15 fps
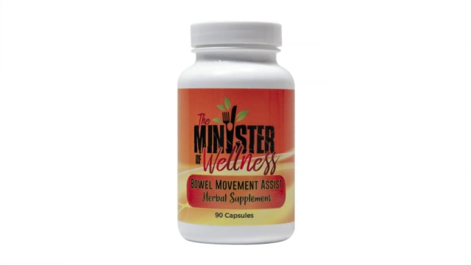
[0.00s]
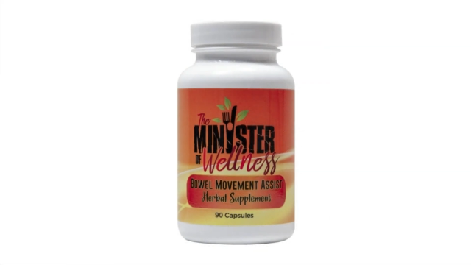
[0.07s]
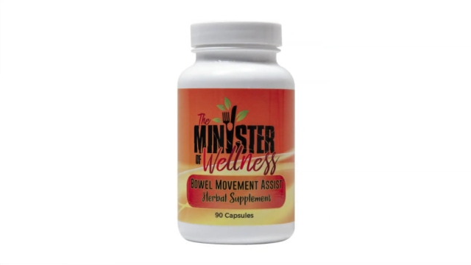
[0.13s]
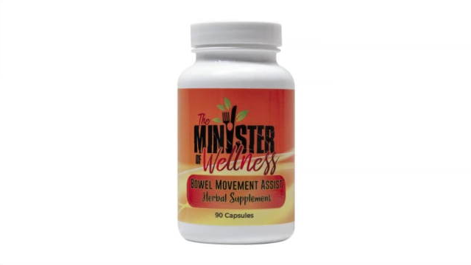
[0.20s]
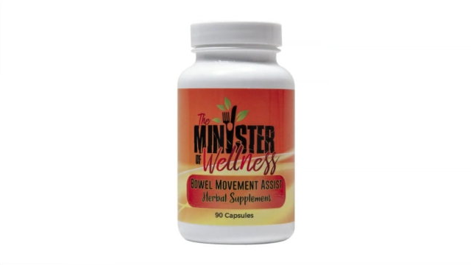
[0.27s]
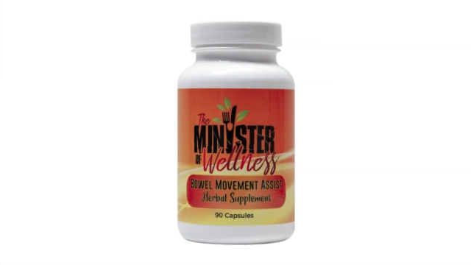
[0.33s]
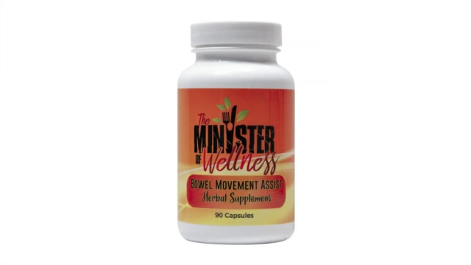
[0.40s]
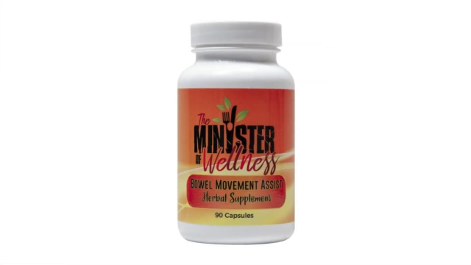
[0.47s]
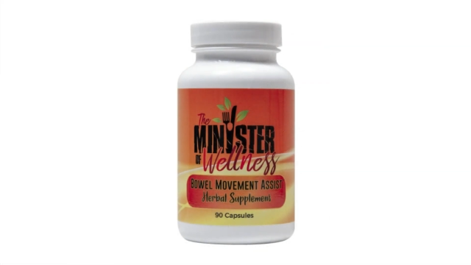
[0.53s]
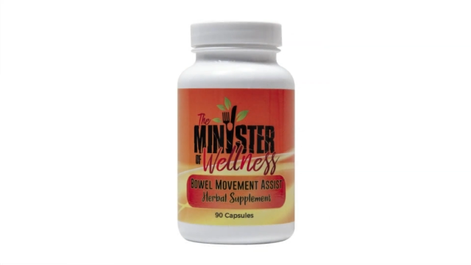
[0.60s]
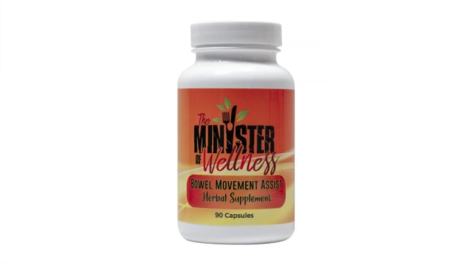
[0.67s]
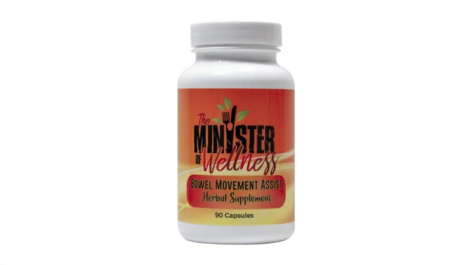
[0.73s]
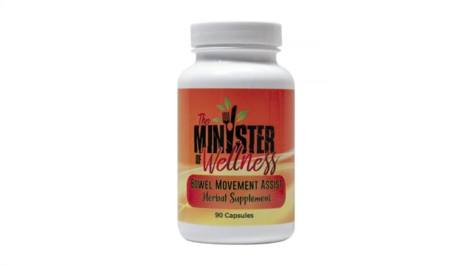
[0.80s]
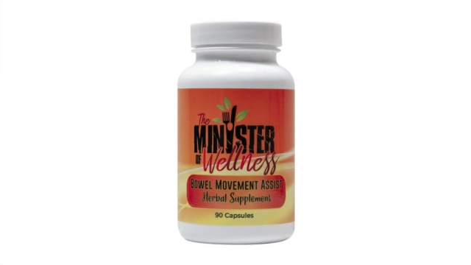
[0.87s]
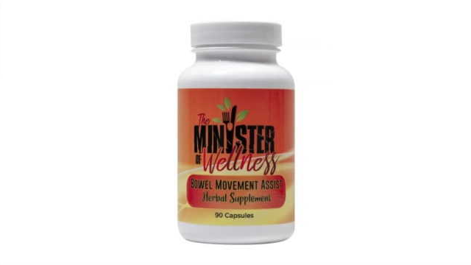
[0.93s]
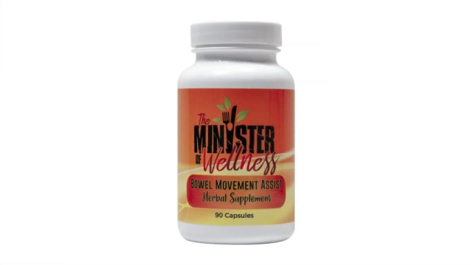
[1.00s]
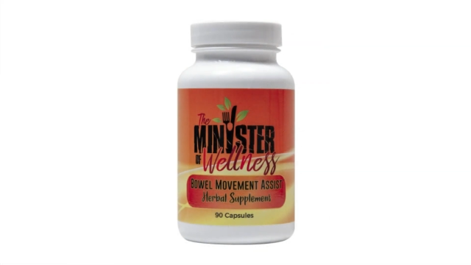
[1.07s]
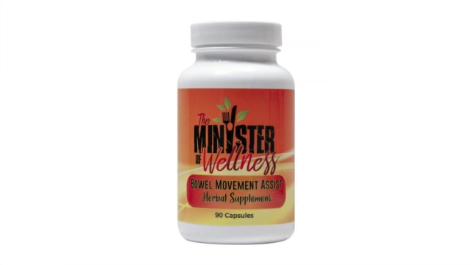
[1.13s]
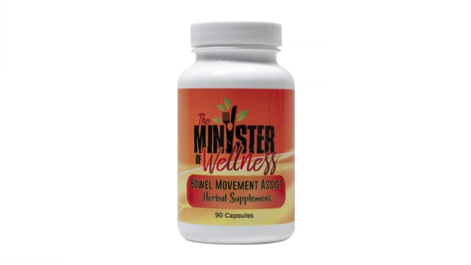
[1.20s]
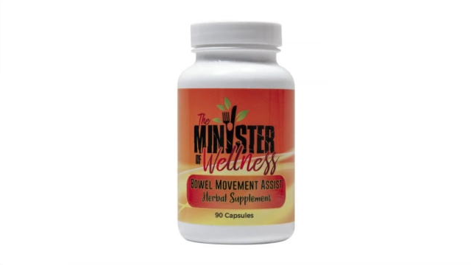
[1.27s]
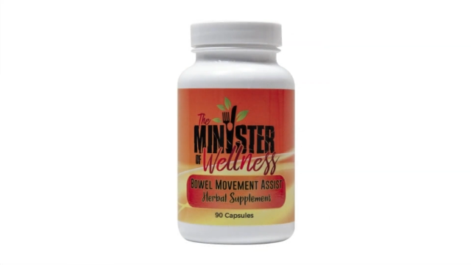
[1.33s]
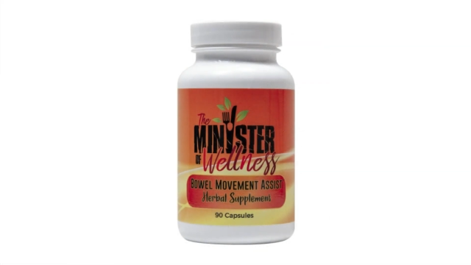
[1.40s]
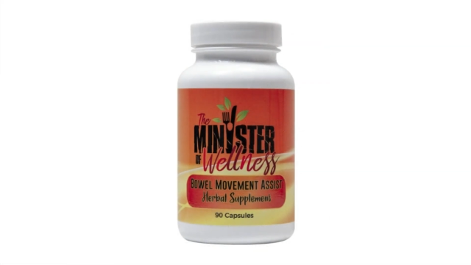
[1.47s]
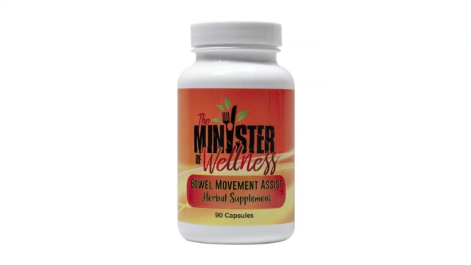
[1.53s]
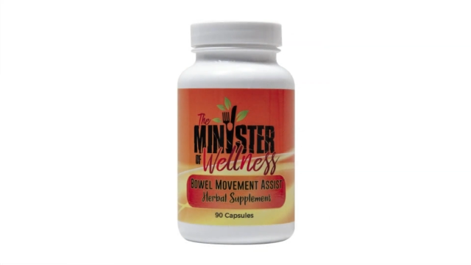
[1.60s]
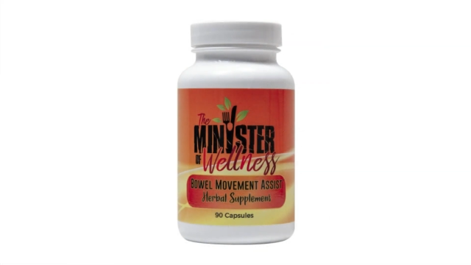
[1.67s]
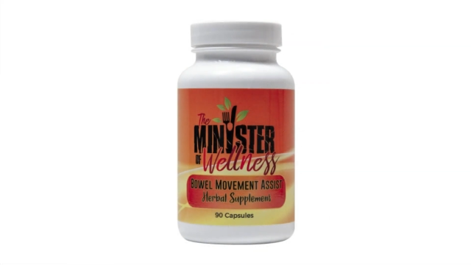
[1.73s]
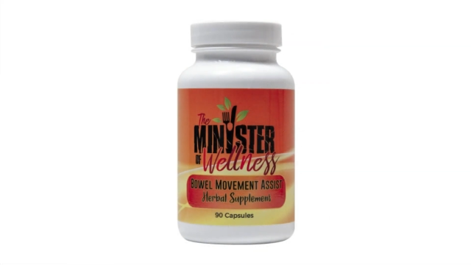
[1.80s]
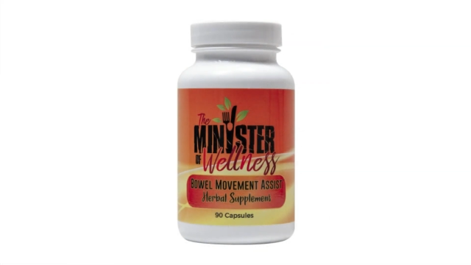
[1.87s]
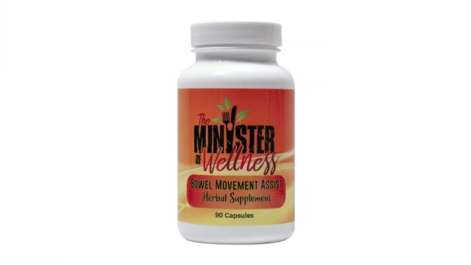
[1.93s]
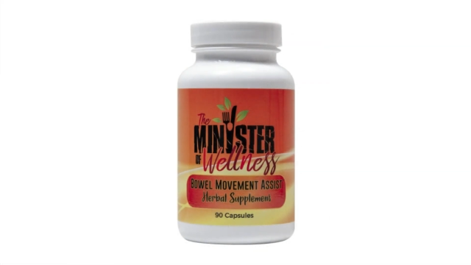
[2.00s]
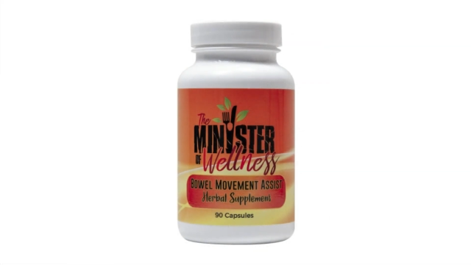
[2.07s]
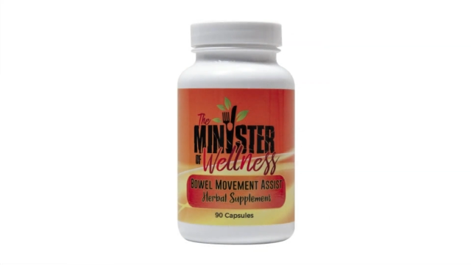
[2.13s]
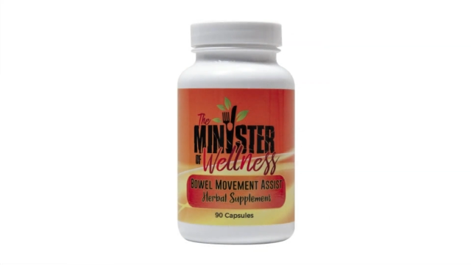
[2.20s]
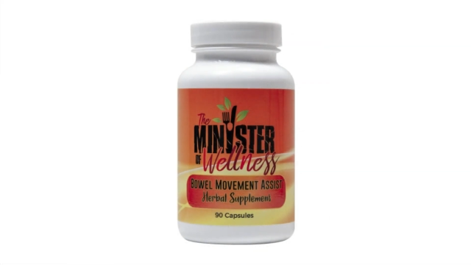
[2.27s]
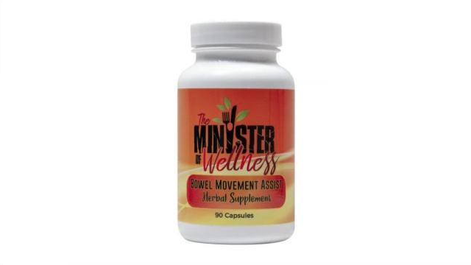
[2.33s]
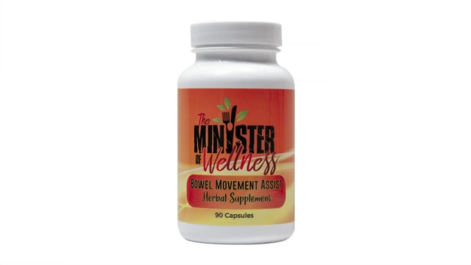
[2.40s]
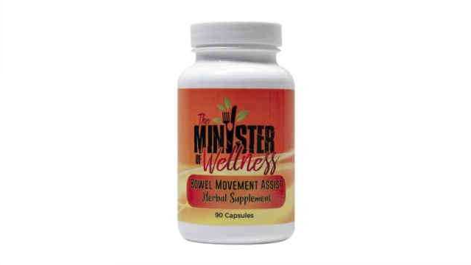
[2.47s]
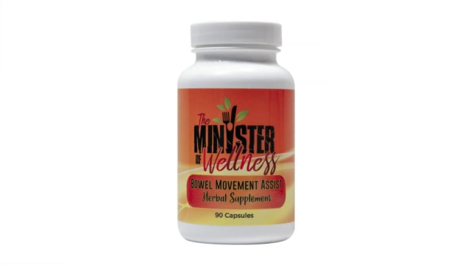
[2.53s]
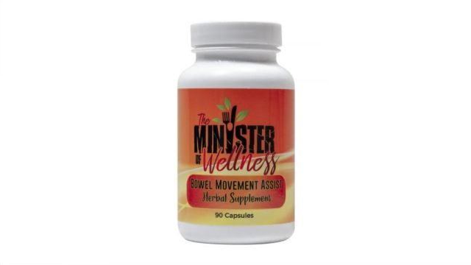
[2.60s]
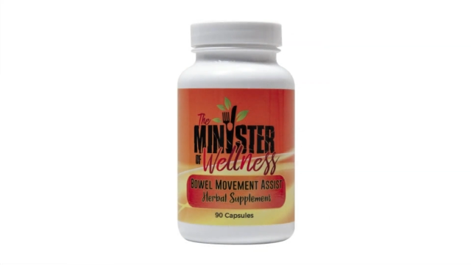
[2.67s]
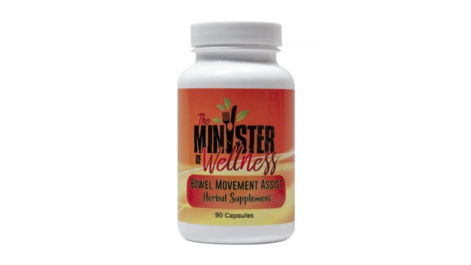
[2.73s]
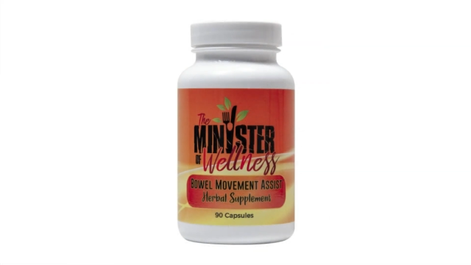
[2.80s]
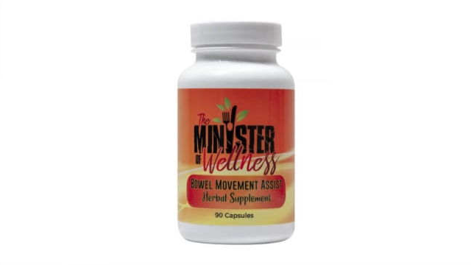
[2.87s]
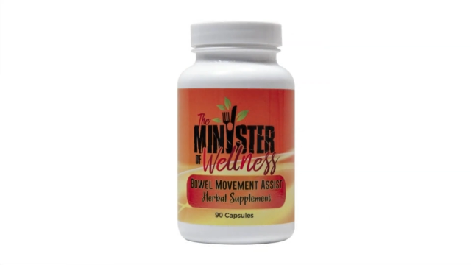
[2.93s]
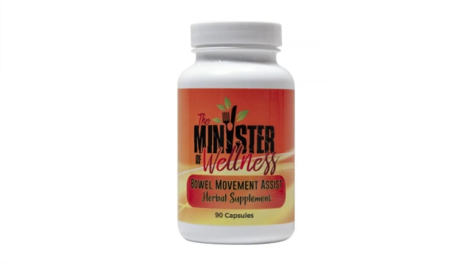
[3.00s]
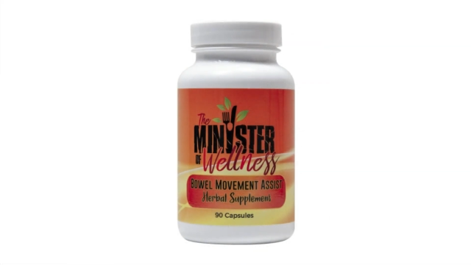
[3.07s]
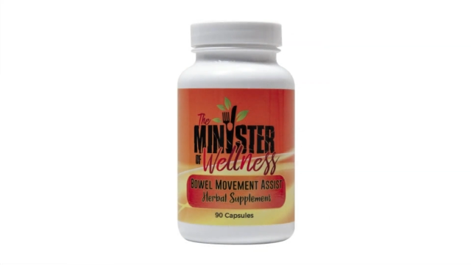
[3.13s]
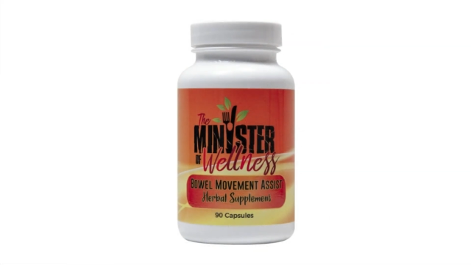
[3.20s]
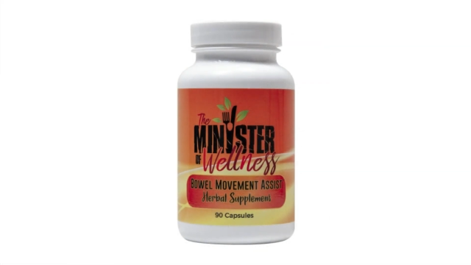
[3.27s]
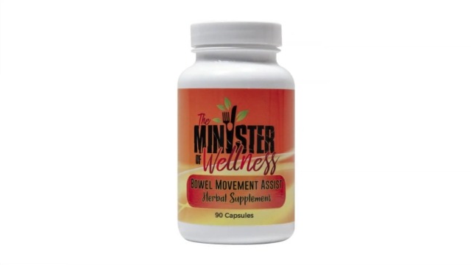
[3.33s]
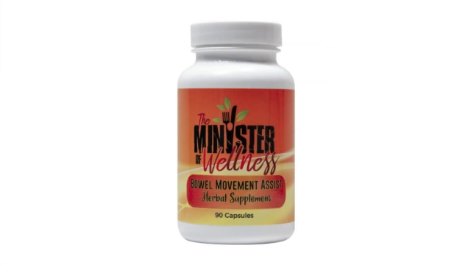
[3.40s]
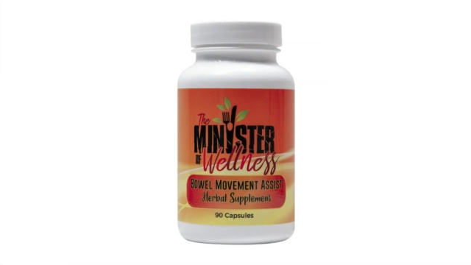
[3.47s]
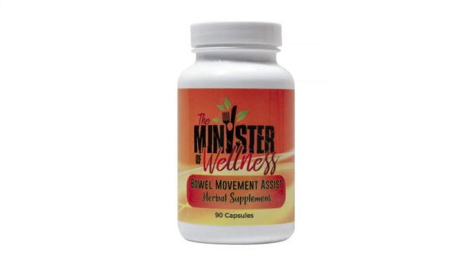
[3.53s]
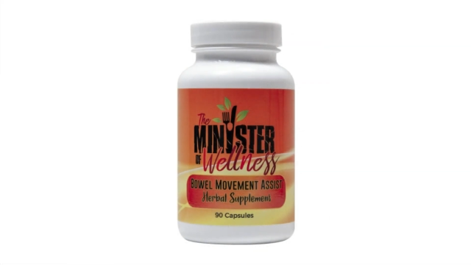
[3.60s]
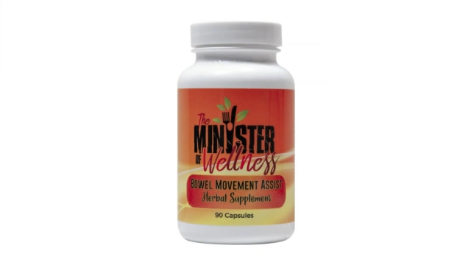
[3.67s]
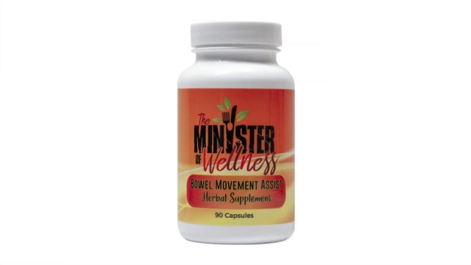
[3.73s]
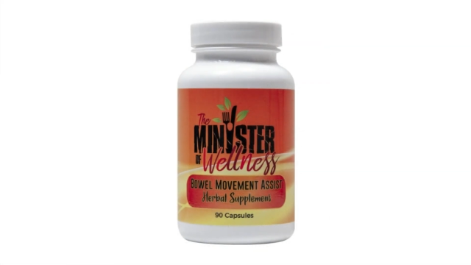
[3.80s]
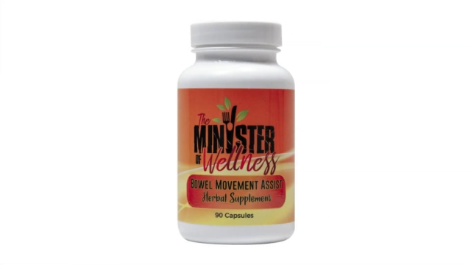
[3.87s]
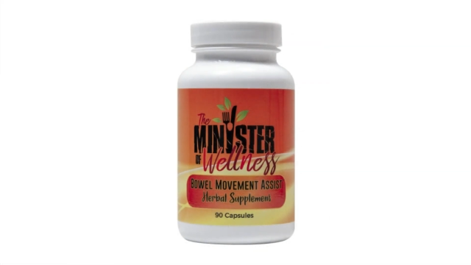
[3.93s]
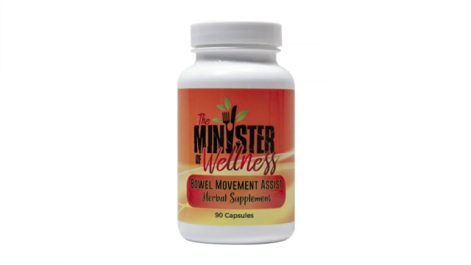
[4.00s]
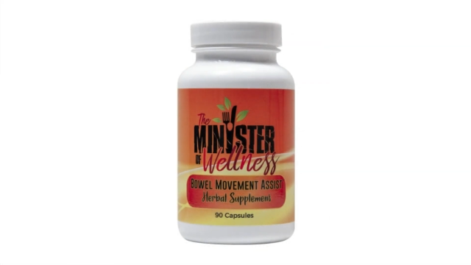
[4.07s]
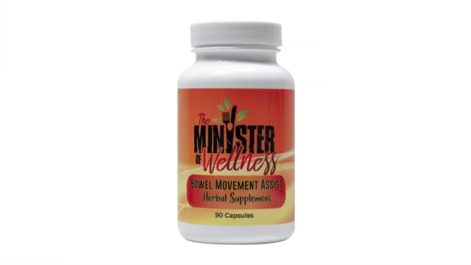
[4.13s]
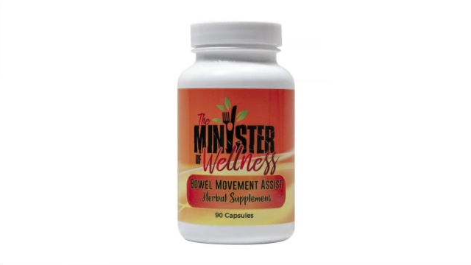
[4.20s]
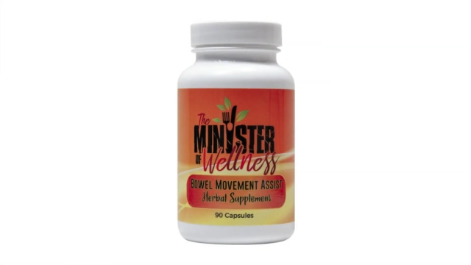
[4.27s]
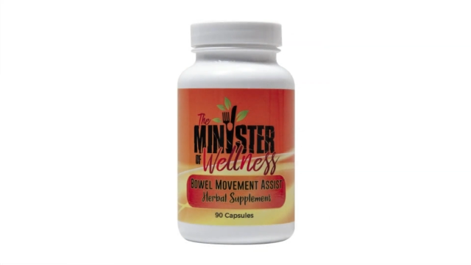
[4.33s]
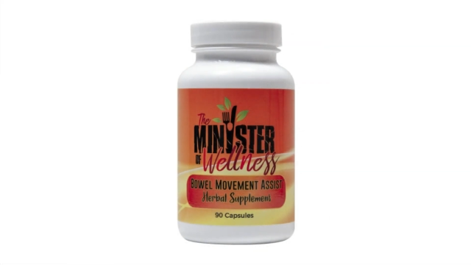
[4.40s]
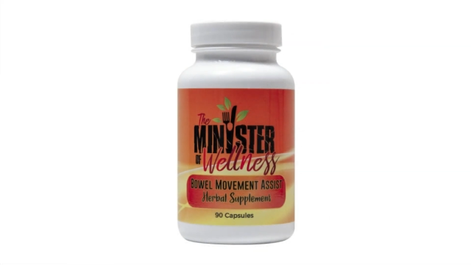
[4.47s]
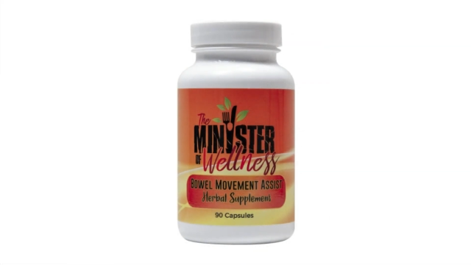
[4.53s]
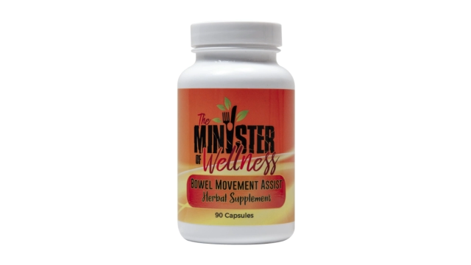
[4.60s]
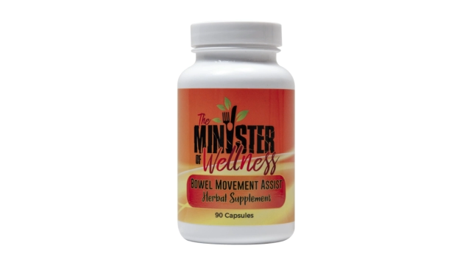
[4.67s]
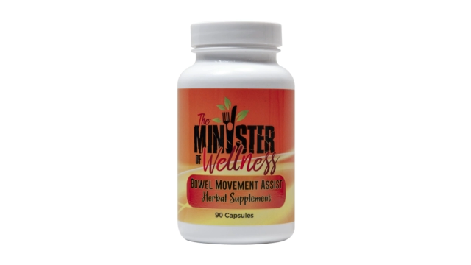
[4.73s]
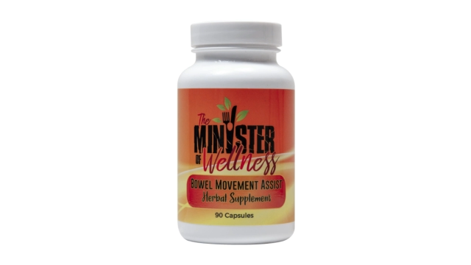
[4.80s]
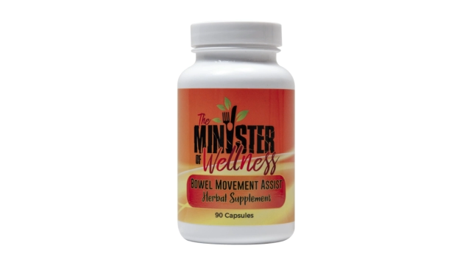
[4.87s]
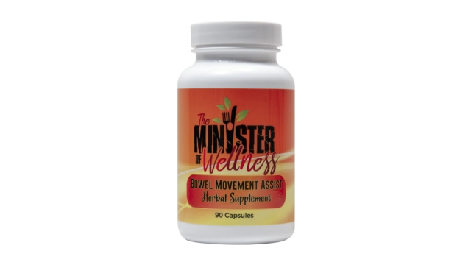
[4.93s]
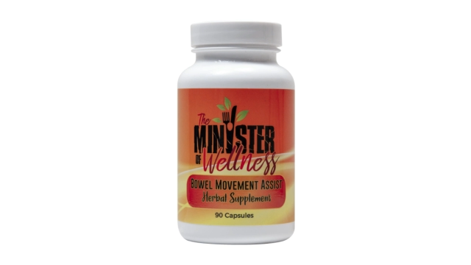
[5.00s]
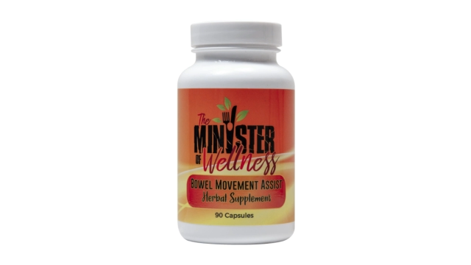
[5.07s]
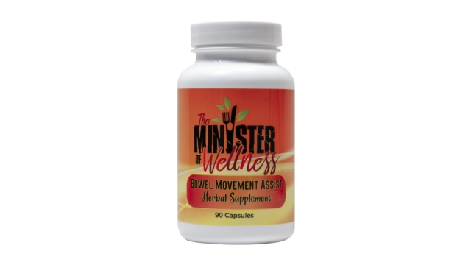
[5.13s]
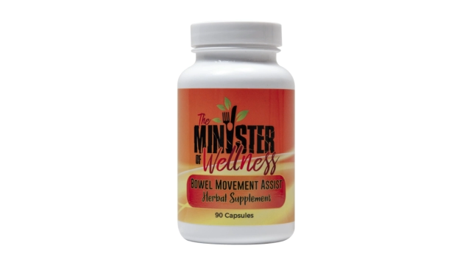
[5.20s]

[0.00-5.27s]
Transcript: [unreadable: no face in view]